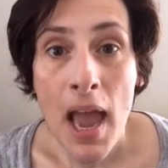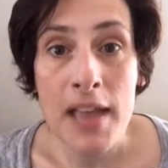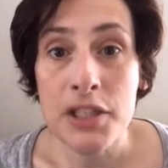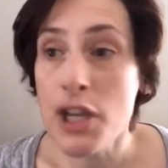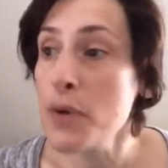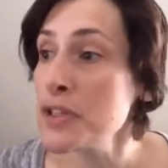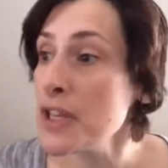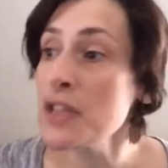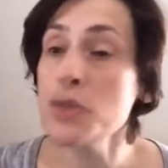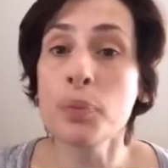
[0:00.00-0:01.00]
And so
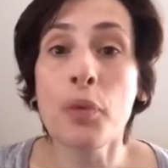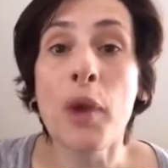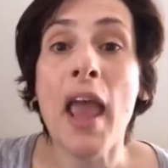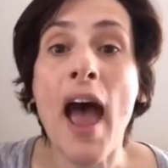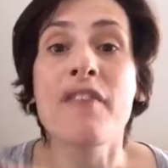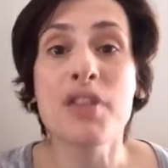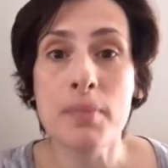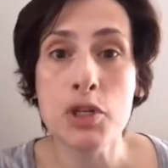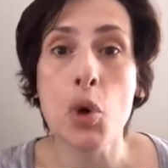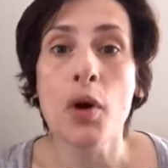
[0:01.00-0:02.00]
since we have the
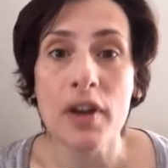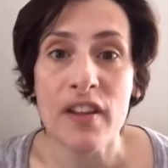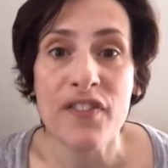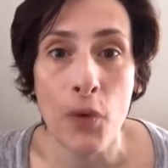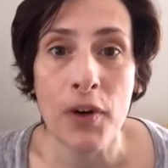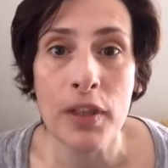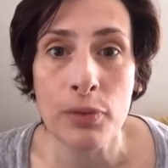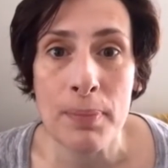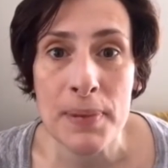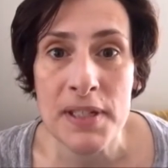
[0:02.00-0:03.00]
majority of
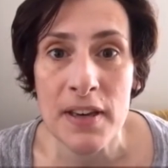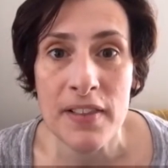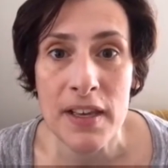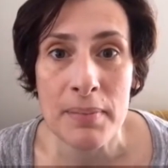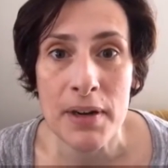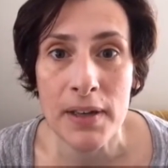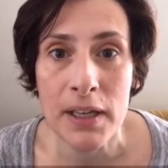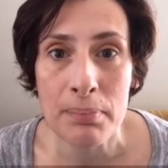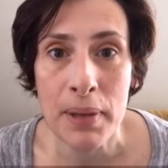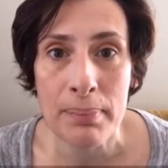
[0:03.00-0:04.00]
43% of the
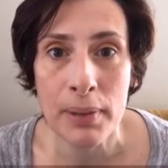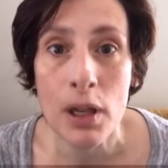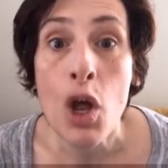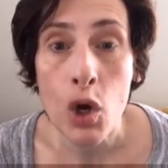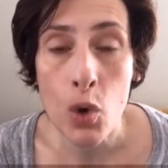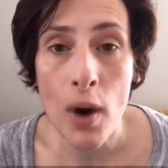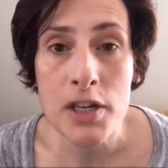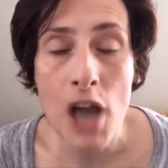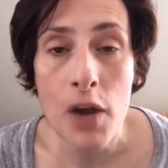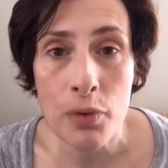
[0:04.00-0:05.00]
American people who are
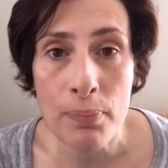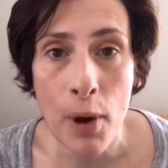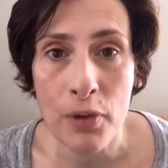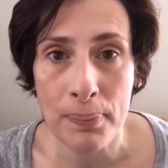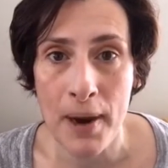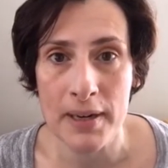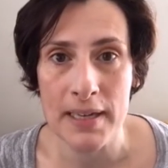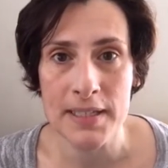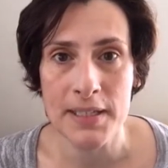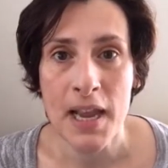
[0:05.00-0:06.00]
done with both
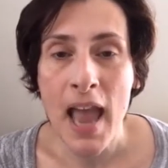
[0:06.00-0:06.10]
parties,